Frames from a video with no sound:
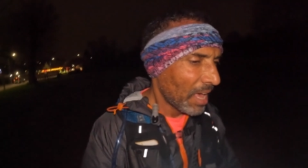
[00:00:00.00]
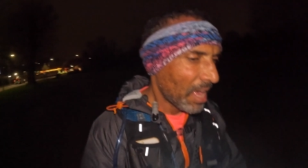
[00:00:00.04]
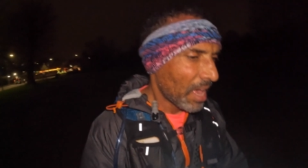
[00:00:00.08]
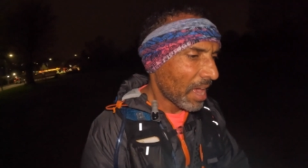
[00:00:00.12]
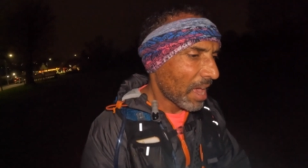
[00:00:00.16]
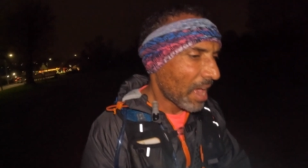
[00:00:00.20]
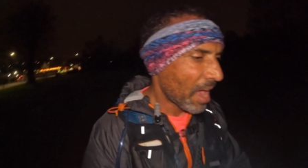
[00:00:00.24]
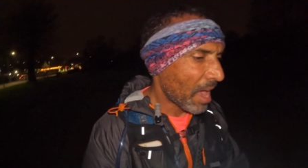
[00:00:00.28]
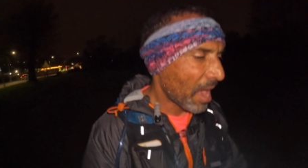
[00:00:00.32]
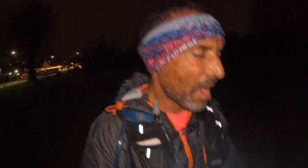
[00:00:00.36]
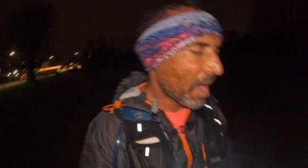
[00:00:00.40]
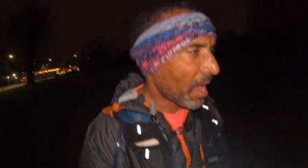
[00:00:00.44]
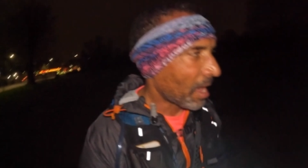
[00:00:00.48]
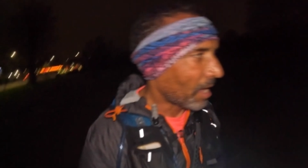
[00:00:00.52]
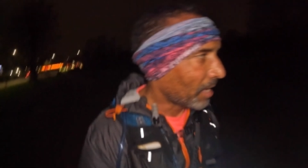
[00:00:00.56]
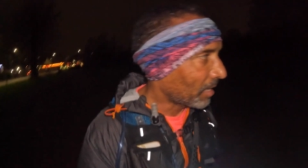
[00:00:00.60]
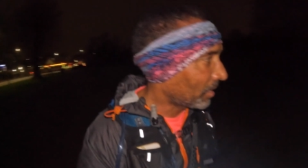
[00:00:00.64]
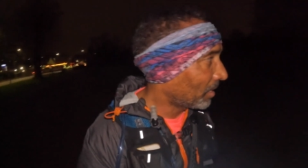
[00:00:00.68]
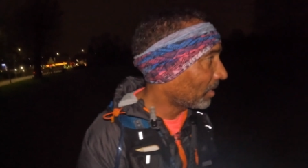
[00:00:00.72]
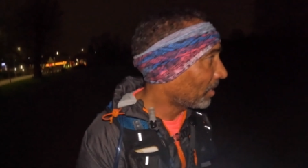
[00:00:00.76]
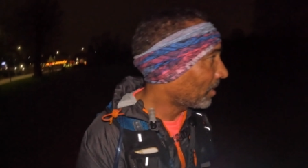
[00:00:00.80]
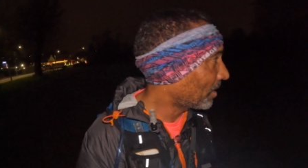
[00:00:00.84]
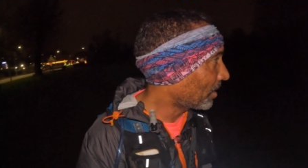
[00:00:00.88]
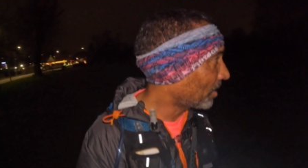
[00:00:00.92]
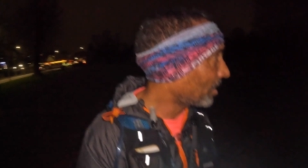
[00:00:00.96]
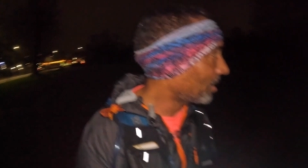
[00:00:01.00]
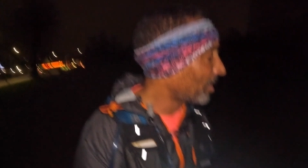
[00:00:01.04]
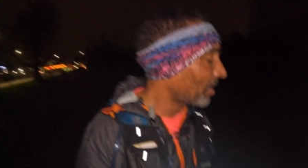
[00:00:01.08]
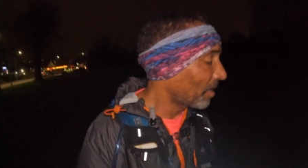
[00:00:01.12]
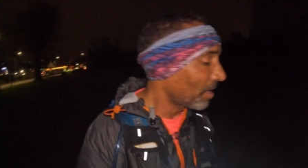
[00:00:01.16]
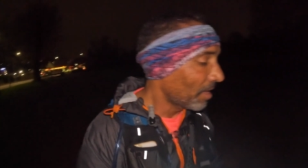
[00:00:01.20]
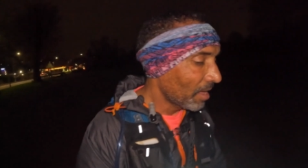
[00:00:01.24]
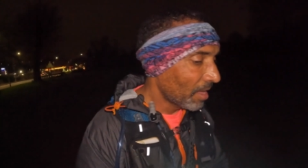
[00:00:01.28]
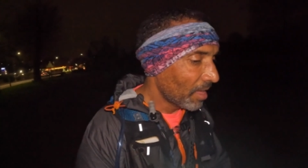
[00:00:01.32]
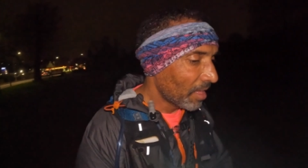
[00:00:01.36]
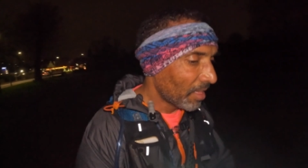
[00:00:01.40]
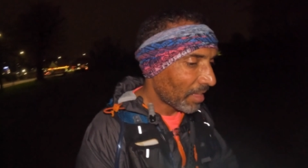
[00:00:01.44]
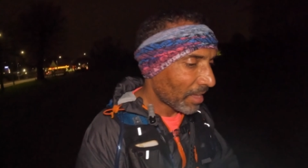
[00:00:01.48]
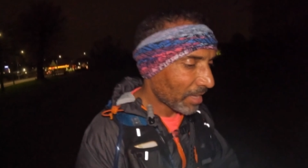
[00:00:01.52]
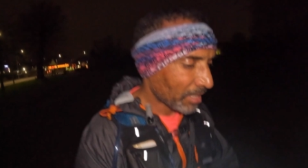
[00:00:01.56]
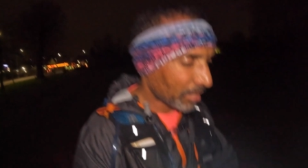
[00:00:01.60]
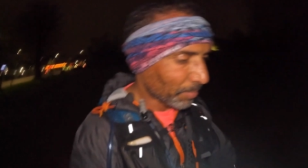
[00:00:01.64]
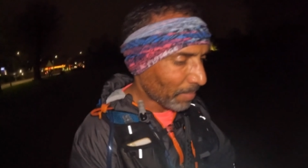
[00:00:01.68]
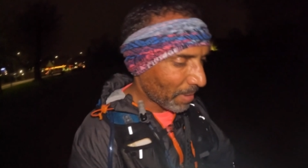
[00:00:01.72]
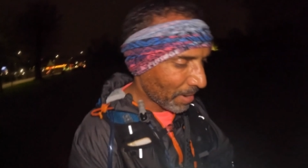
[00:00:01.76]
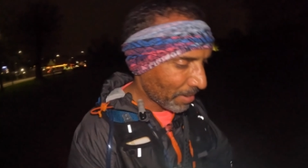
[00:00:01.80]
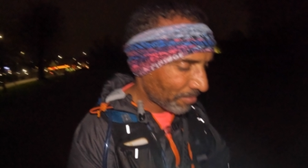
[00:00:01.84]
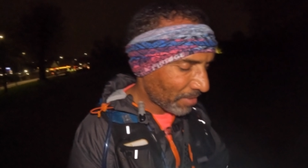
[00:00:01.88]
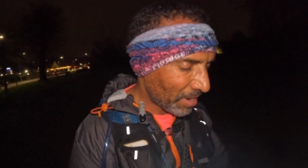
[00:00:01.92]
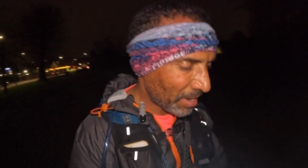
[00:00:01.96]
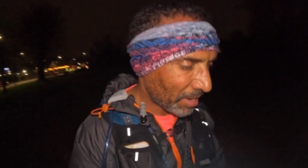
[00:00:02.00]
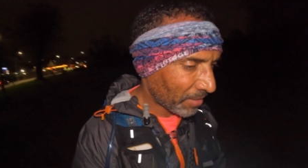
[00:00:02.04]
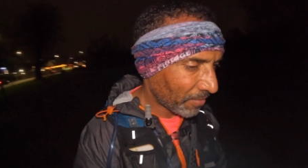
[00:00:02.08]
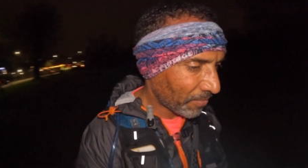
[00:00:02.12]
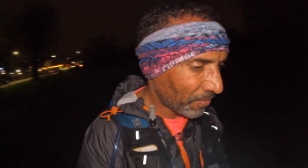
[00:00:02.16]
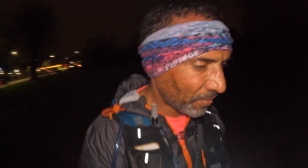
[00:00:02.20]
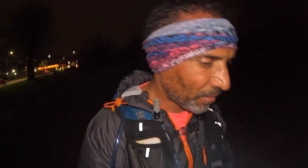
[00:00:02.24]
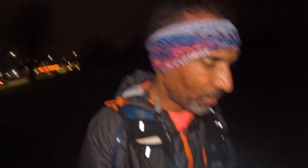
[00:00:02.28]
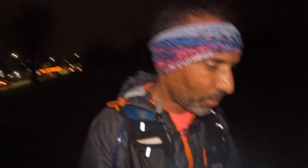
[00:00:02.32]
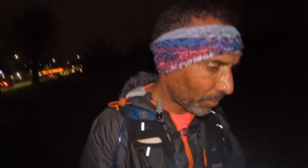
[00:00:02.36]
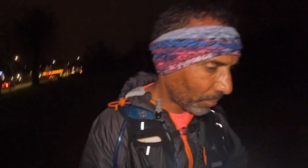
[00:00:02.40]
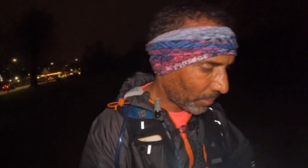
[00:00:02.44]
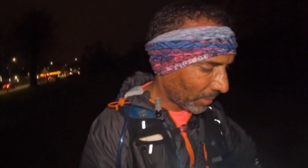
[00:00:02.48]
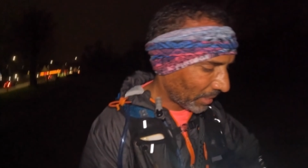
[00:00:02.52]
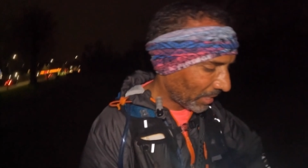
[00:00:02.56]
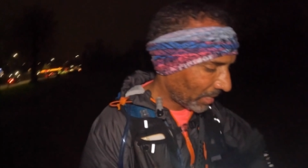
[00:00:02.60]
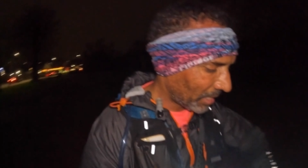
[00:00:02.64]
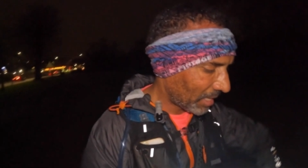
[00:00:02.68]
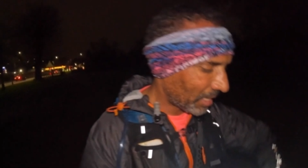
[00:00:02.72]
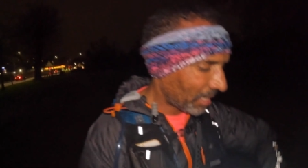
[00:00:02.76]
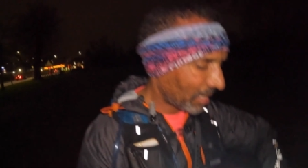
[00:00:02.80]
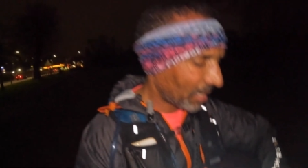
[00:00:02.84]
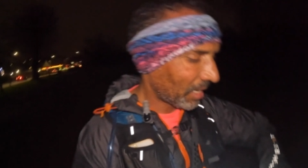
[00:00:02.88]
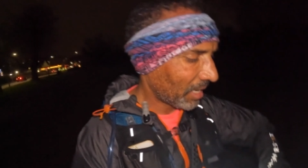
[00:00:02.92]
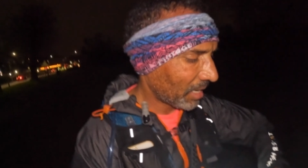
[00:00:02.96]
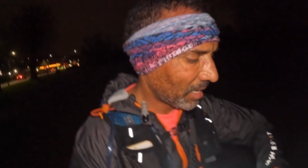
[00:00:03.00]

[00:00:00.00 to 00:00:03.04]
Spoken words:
And that's my running for the week.